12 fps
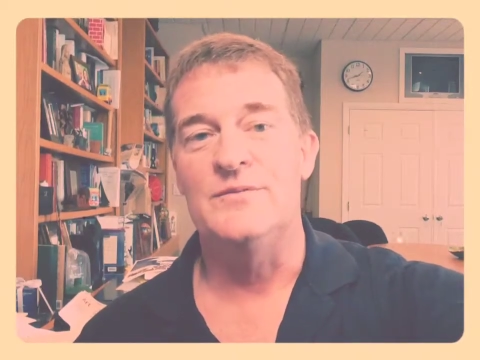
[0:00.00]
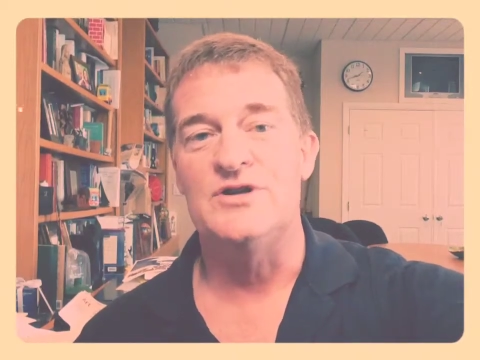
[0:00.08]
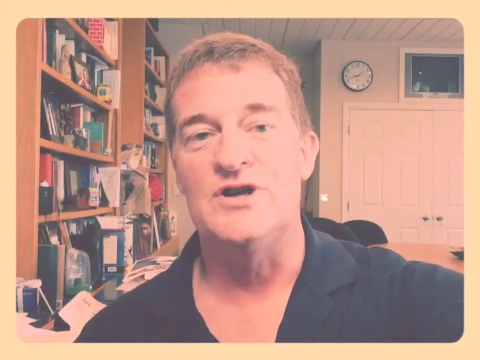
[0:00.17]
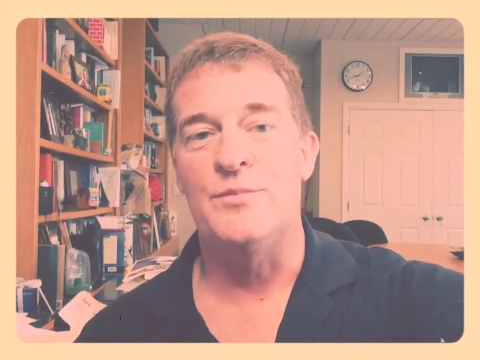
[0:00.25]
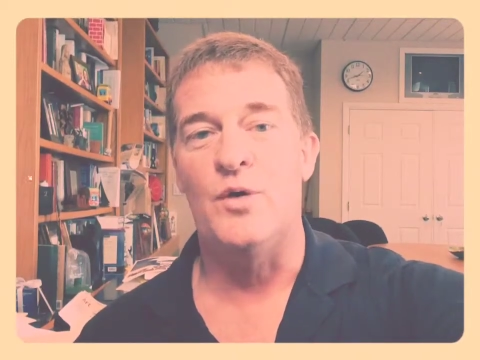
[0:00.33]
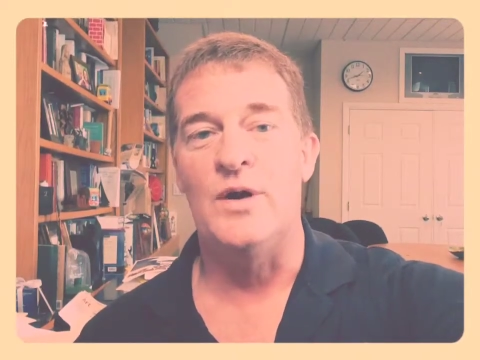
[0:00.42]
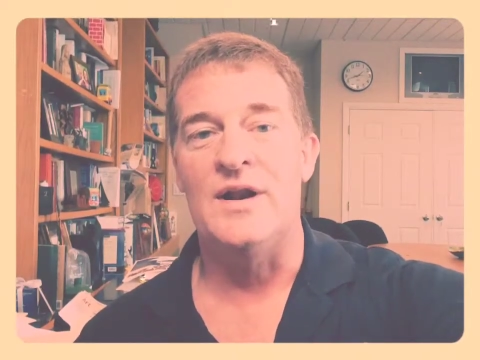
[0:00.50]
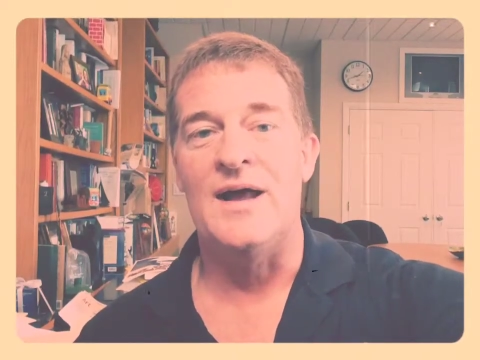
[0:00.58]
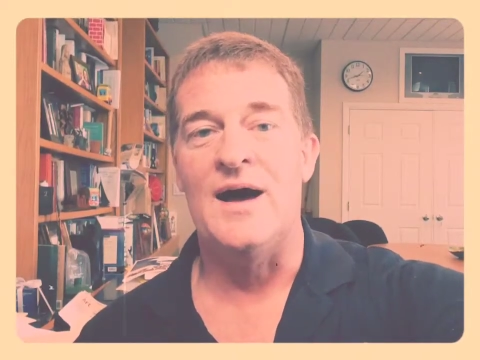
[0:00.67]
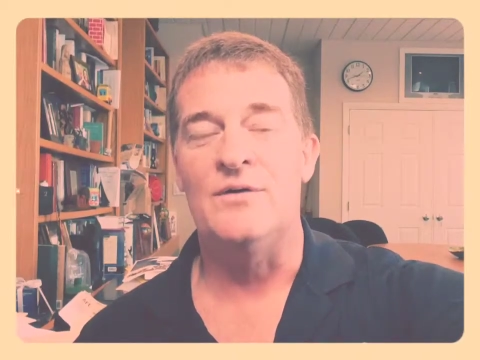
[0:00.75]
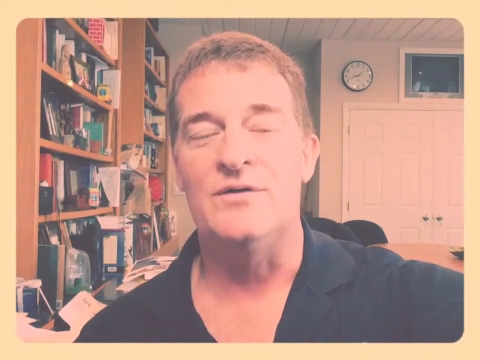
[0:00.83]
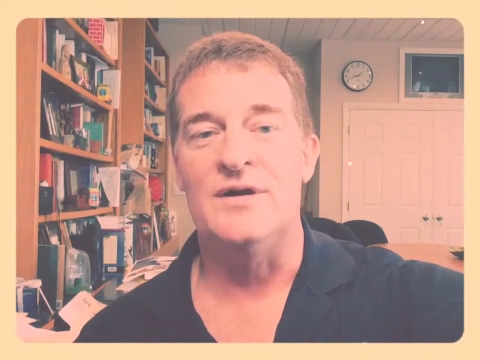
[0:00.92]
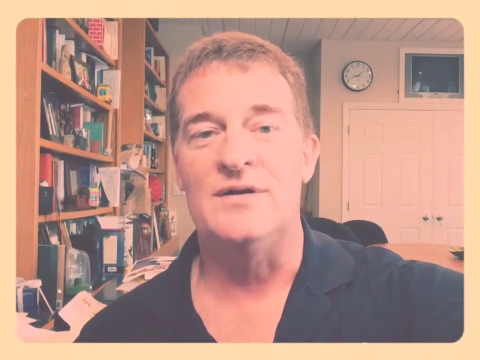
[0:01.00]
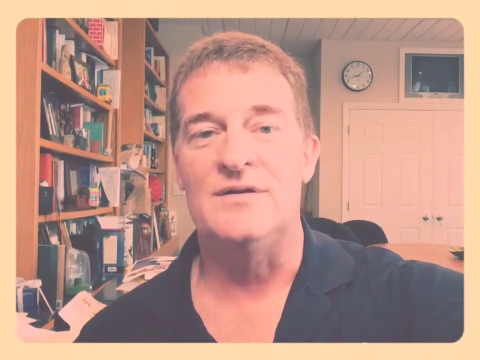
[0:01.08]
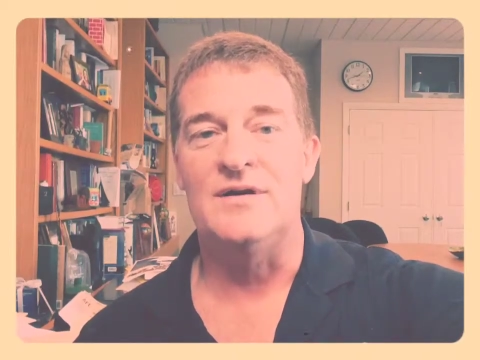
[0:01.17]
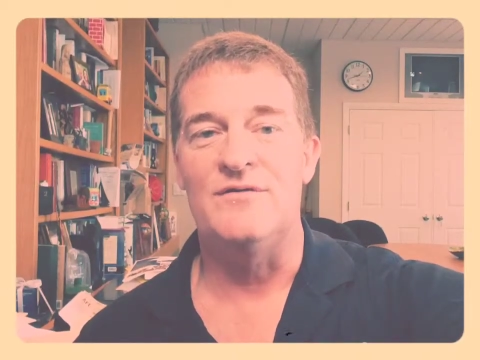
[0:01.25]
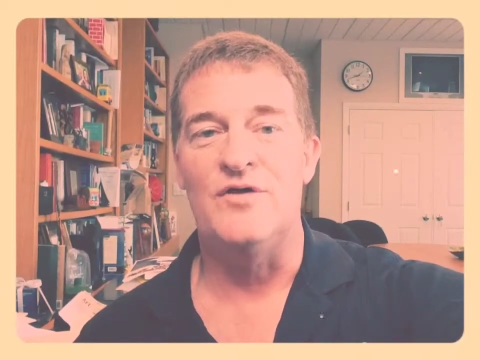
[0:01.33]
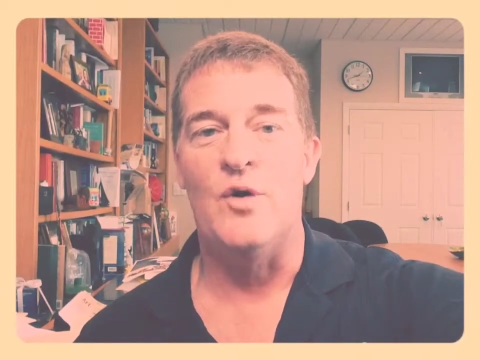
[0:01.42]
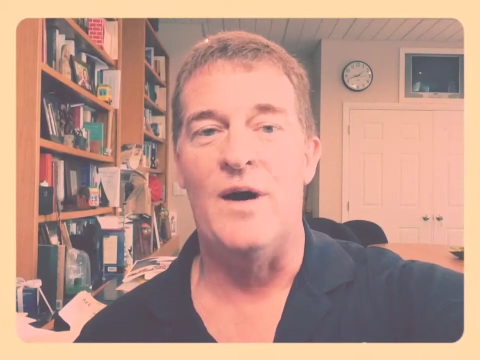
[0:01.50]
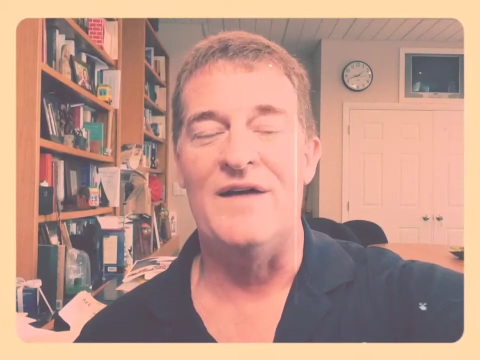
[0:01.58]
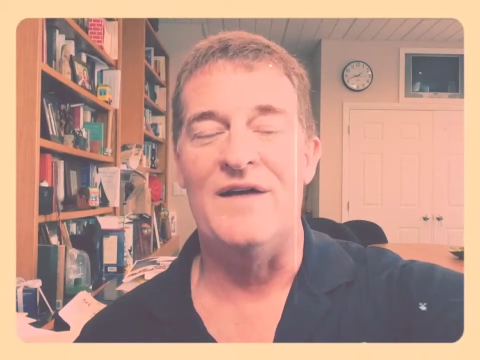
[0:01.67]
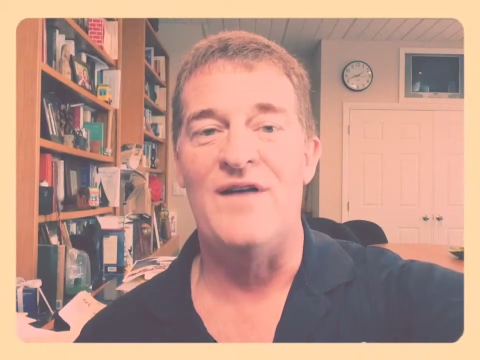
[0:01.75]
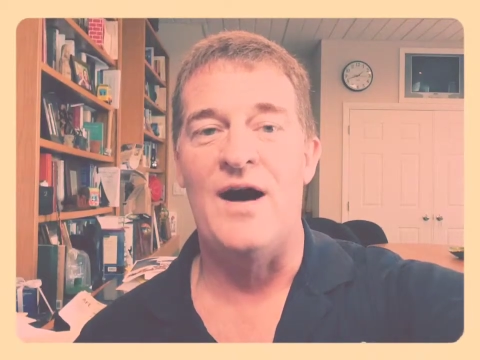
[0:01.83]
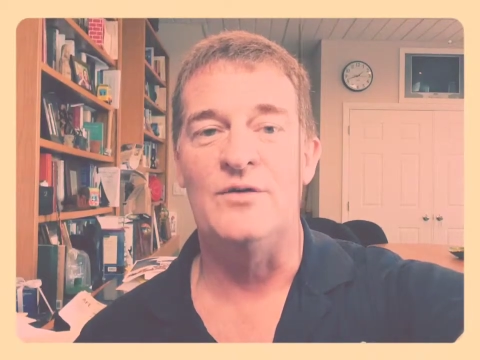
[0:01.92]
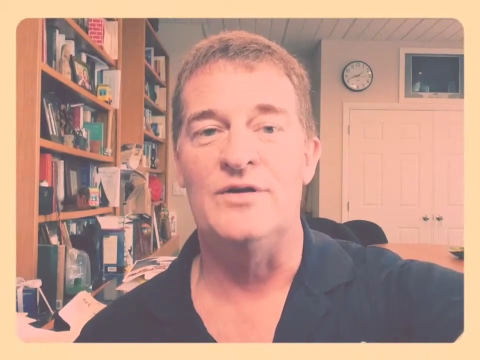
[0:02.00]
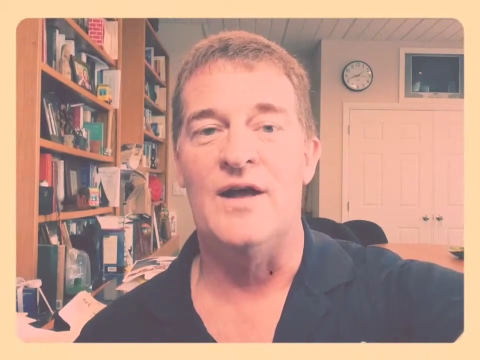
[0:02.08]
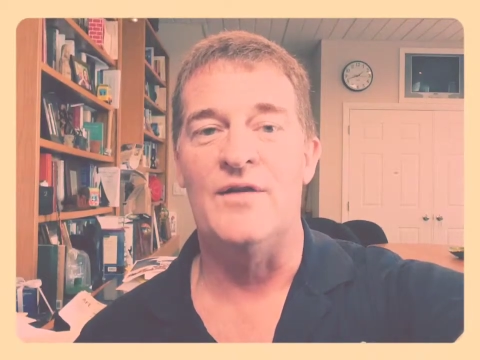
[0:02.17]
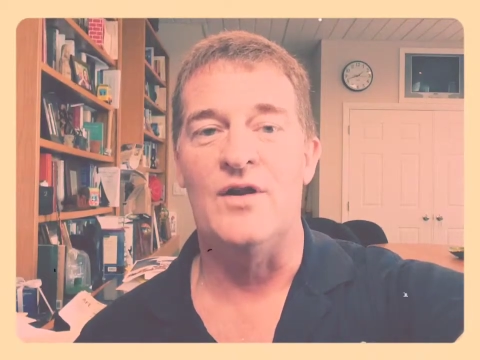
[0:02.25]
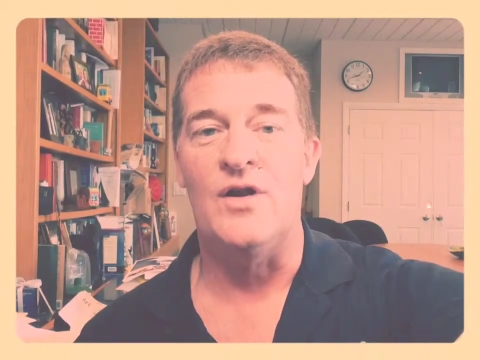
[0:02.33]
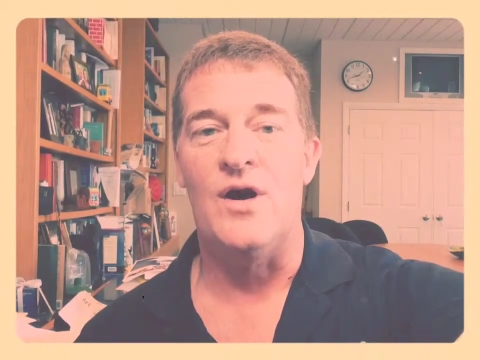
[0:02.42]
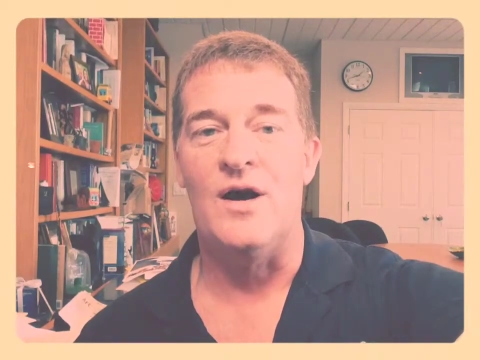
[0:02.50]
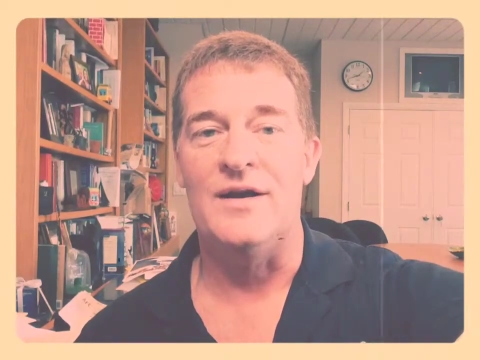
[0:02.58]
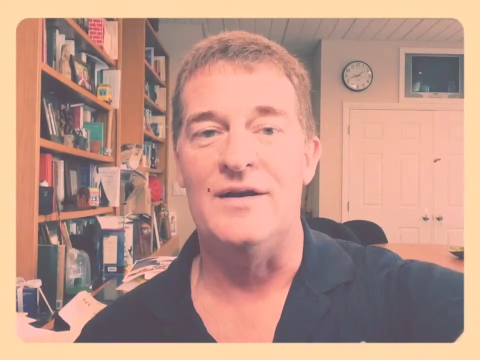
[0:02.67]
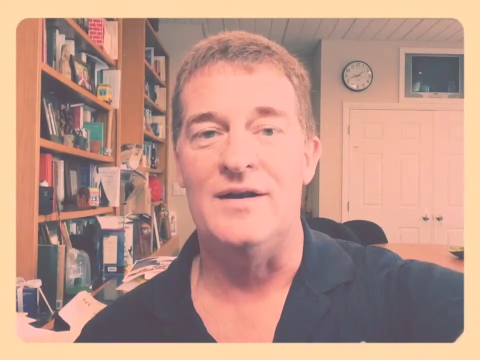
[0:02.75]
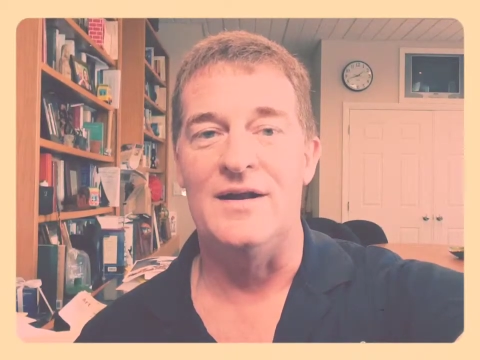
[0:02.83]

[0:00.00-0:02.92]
she pointed out that even though I had found it on the lawn,